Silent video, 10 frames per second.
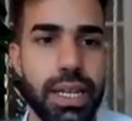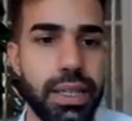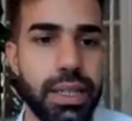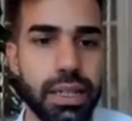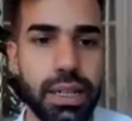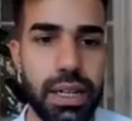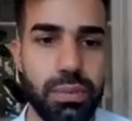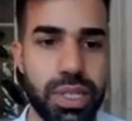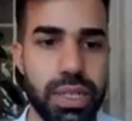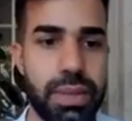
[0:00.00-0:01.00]
and I think
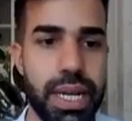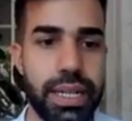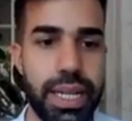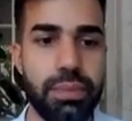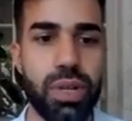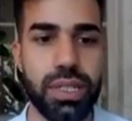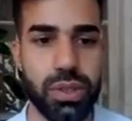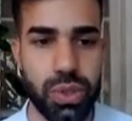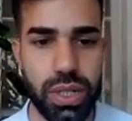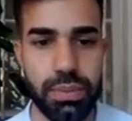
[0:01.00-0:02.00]
President Biden and
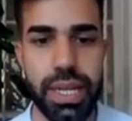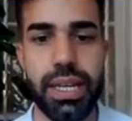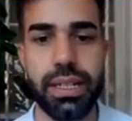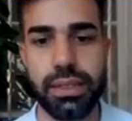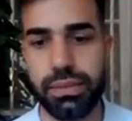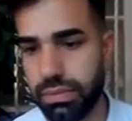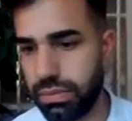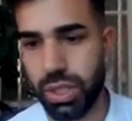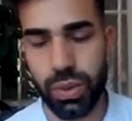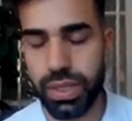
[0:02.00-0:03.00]
President Trump, and
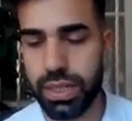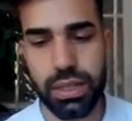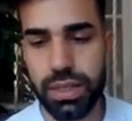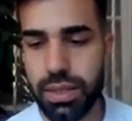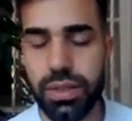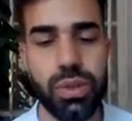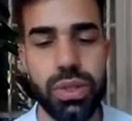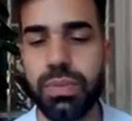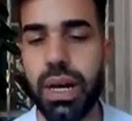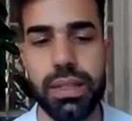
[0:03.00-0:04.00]
it's a
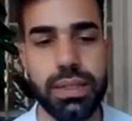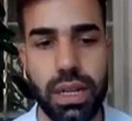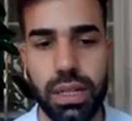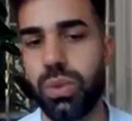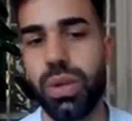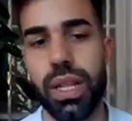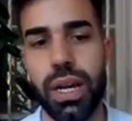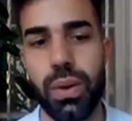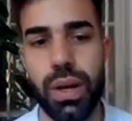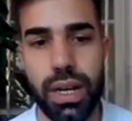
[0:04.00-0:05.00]
consistent U.S. policy not to
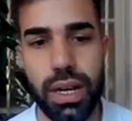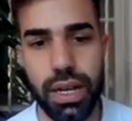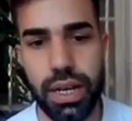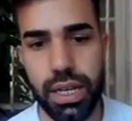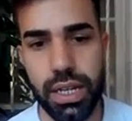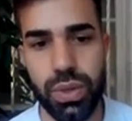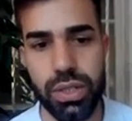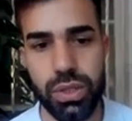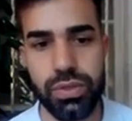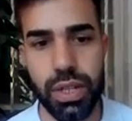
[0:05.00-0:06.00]
allow
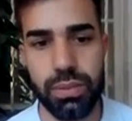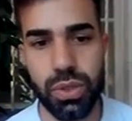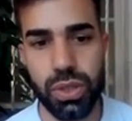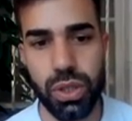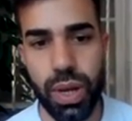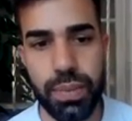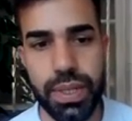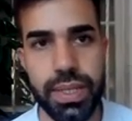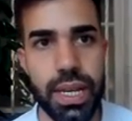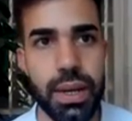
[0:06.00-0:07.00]
Iran to develop nuclear
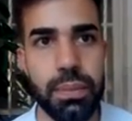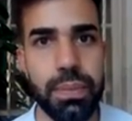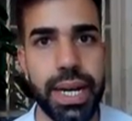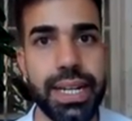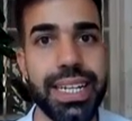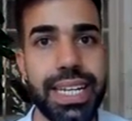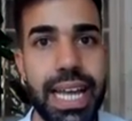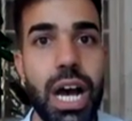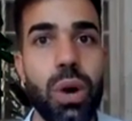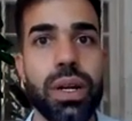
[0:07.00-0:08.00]
weapons. But
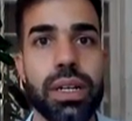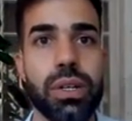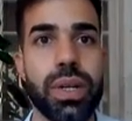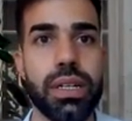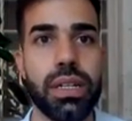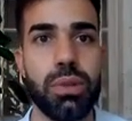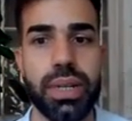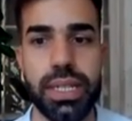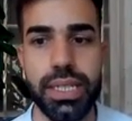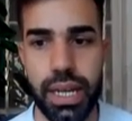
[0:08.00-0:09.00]
now we're in a critical
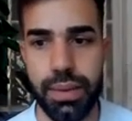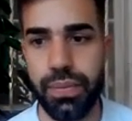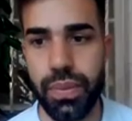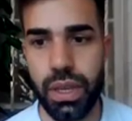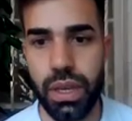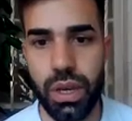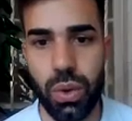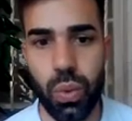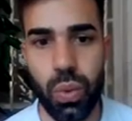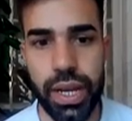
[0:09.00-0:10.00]
moment in time
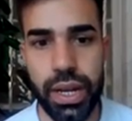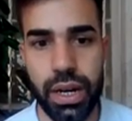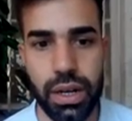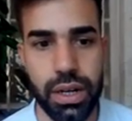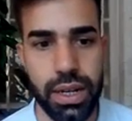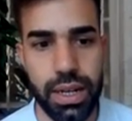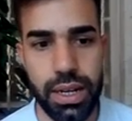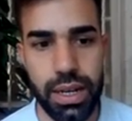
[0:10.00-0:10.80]
where